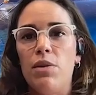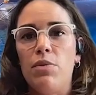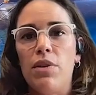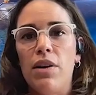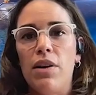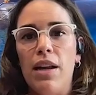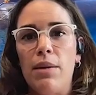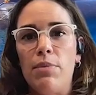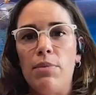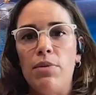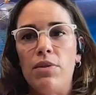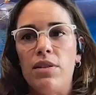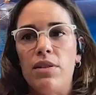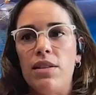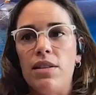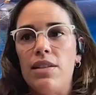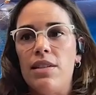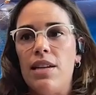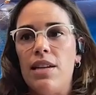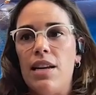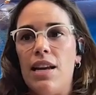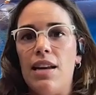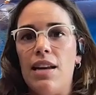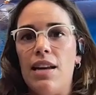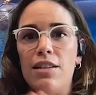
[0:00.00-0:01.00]
we were able to
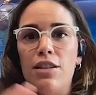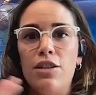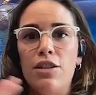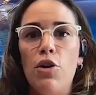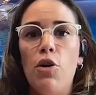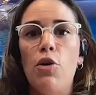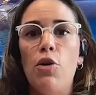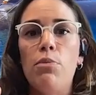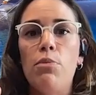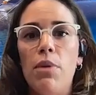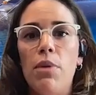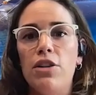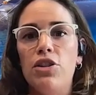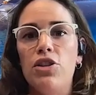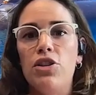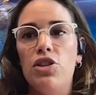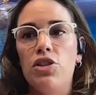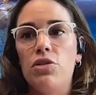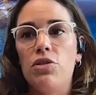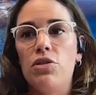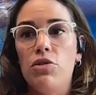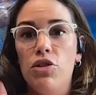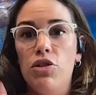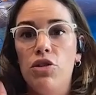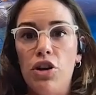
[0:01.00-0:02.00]
see so
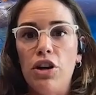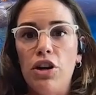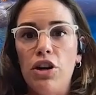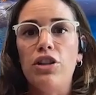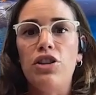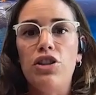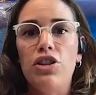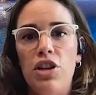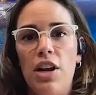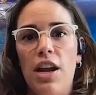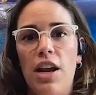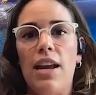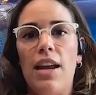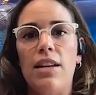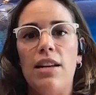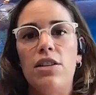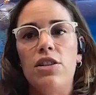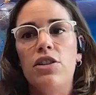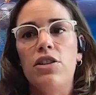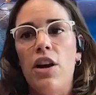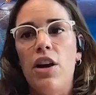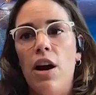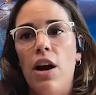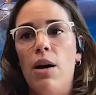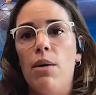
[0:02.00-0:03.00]
much good
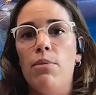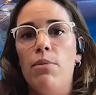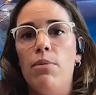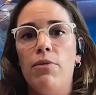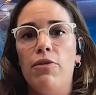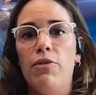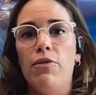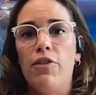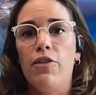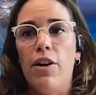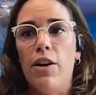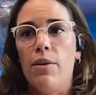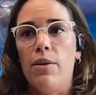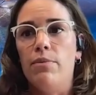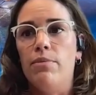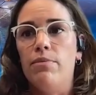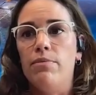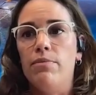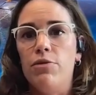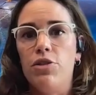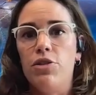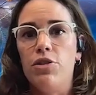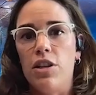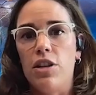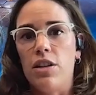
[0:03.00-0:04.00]
change come
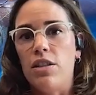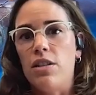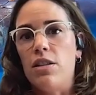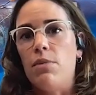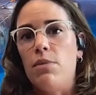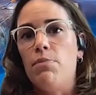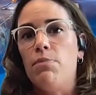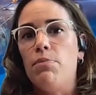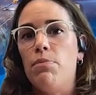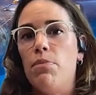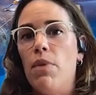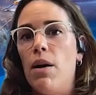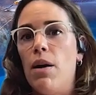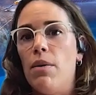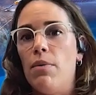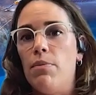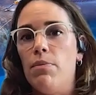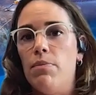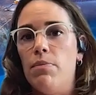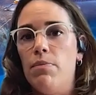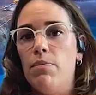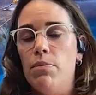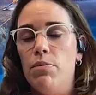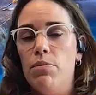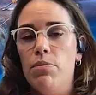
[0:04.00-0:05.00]
from just a, a
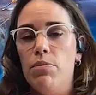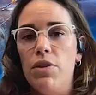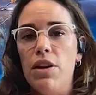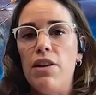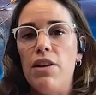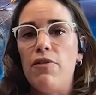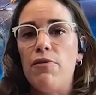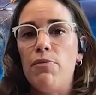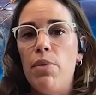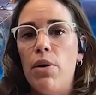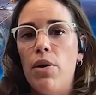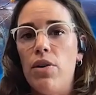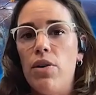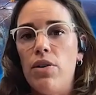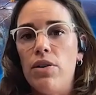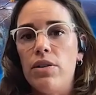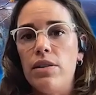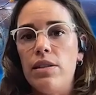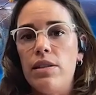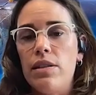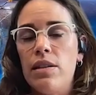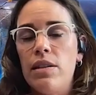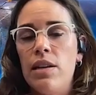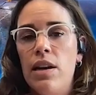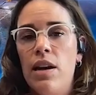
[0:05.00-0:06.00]
brief
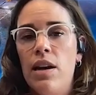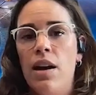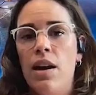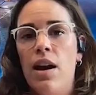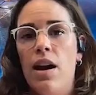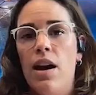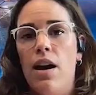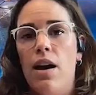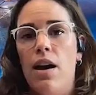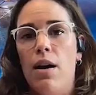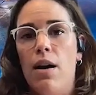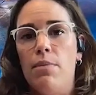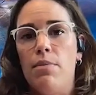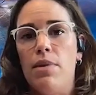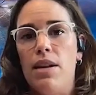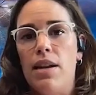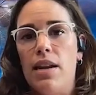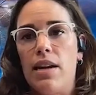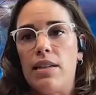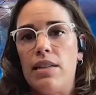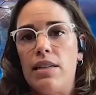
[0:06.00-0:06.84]
pause um, in